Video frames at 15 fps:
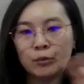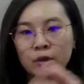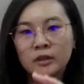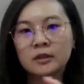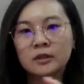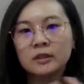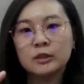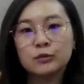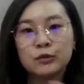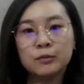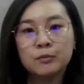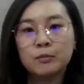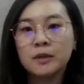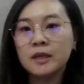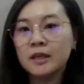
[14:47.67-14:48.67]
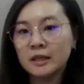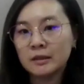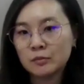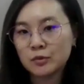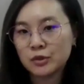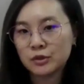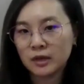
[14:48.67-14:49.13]
bring the different
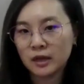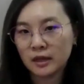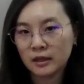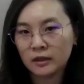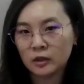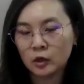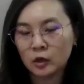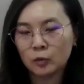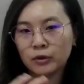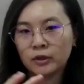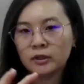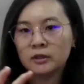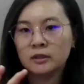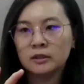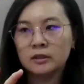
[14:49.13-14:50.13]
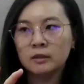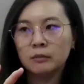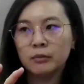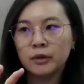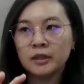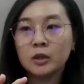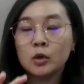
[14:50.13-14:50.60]
mediums together, or
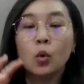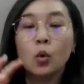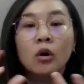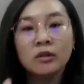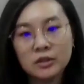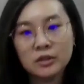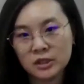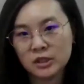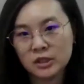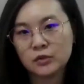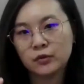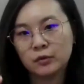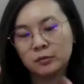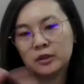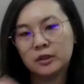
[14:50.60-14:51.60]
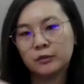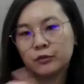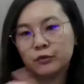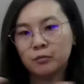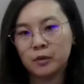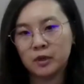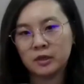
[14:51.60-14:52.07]
bring the qualities from the
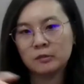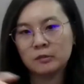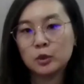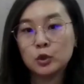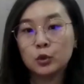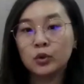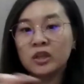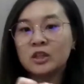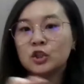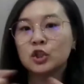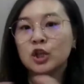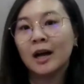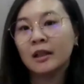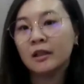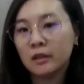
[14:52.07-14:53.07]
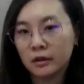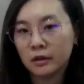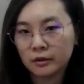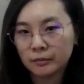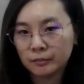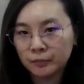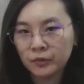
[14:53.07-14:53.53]
different mediums to each other.